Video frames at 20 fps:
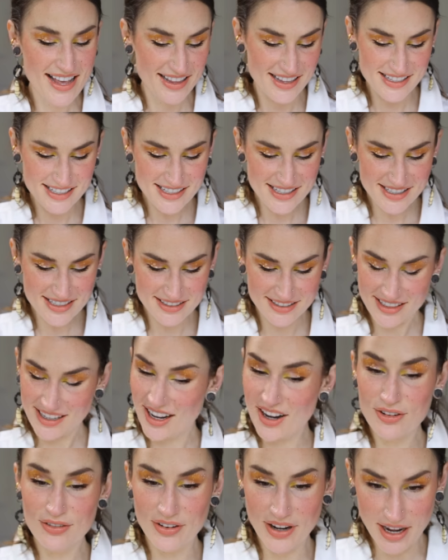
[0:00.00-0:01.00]
This is
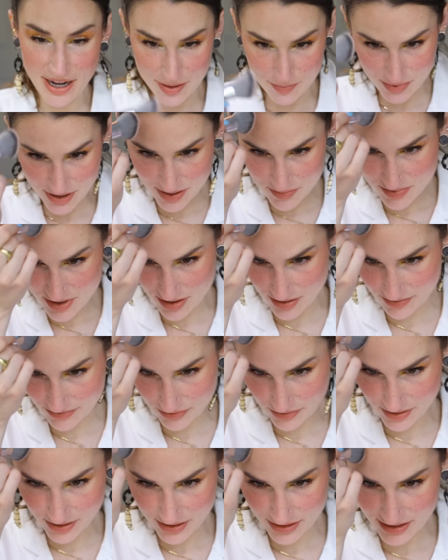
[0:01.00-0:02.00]
a vibe. I'm here
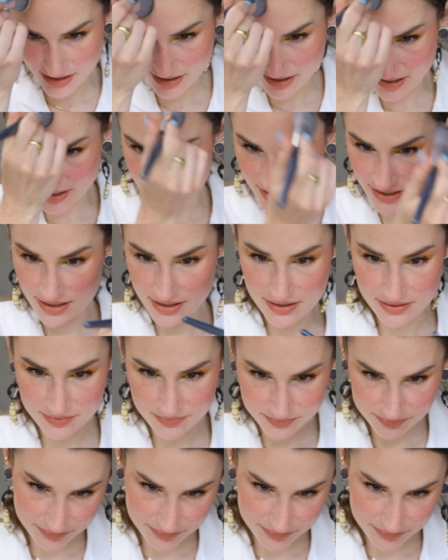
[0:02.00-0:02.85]
for it. I like it.